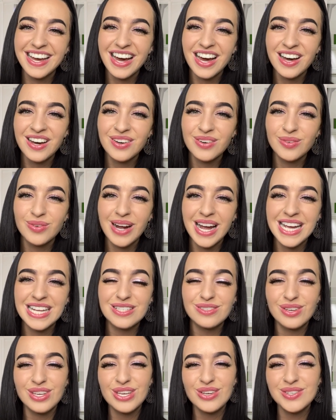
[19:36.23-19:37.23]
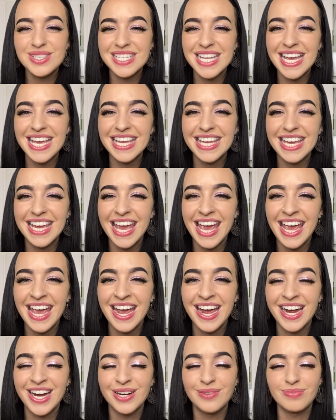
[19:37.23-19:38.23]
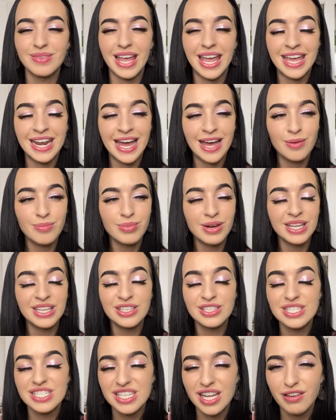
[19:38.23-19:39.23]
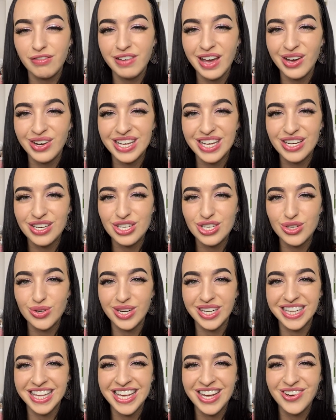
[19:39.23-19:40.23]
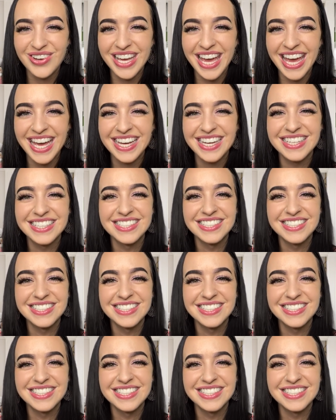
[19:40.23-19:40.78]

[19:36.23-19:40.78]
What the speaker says: Alright, so you take care, and I'll bring your stuff out here shortly, okay?